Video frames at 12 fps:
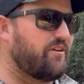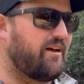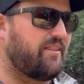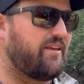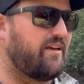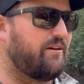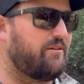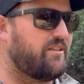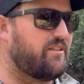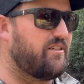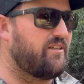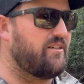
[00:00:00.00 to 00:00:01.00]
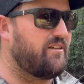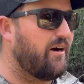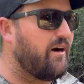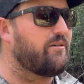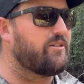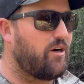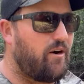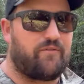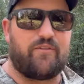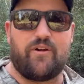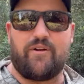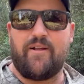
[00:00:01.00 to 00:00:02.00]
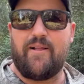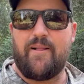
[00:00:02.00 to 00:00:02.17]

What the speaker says: I think it was afternoon.